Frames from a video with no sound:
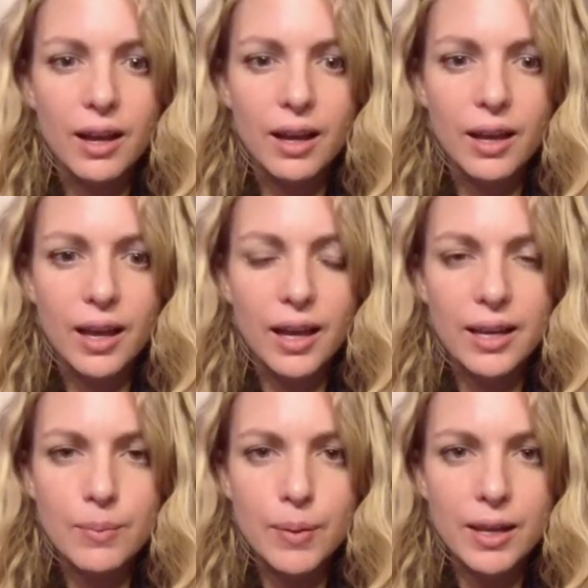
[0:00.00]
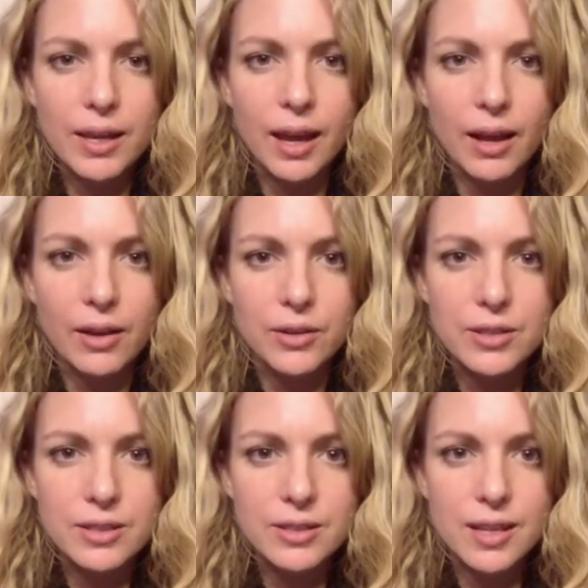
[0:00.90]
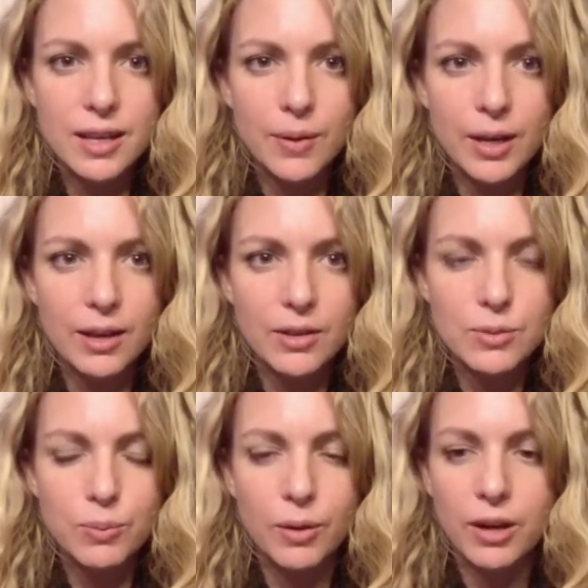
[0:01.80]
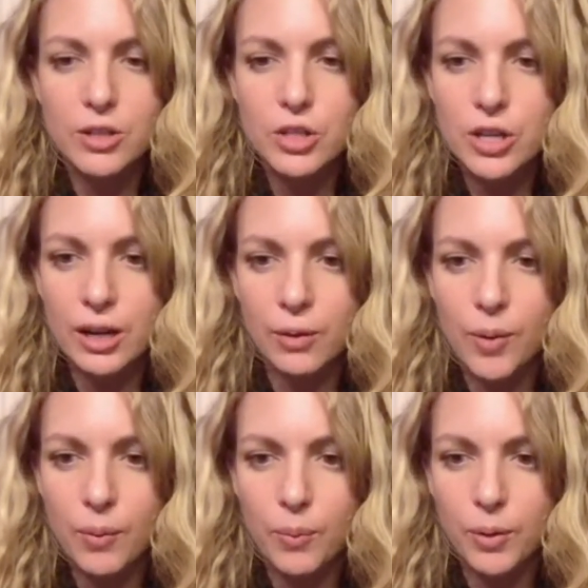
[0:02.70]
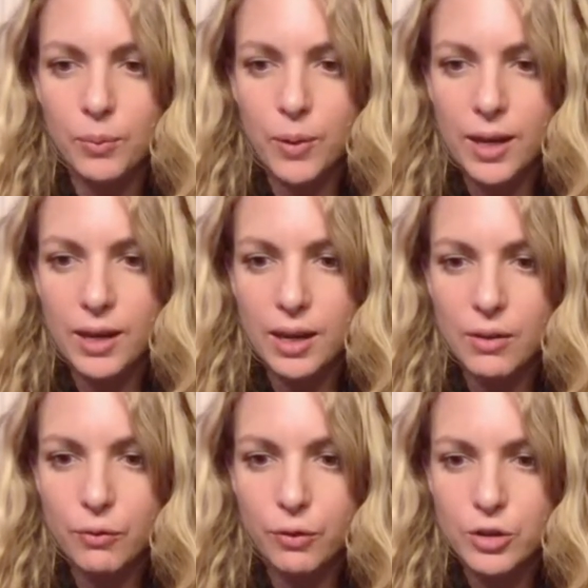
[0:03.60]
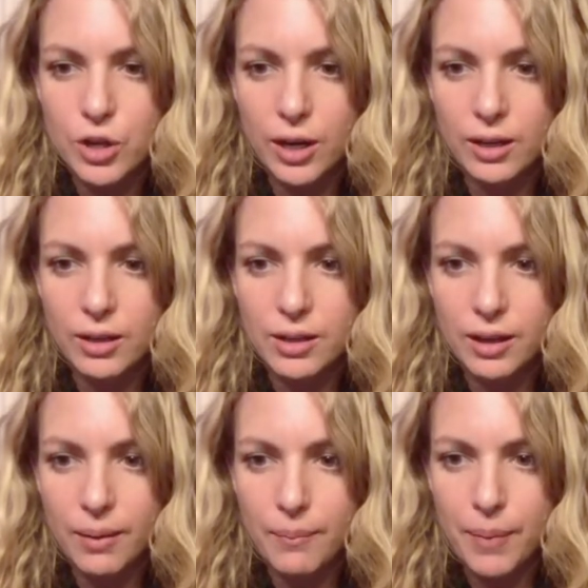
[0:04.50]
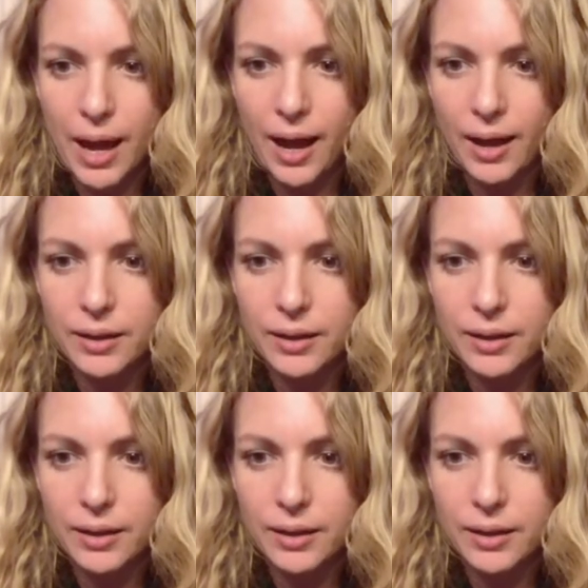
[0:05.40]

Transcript: Anybody else? Does anybody else want to share while we're waiting for China to come back?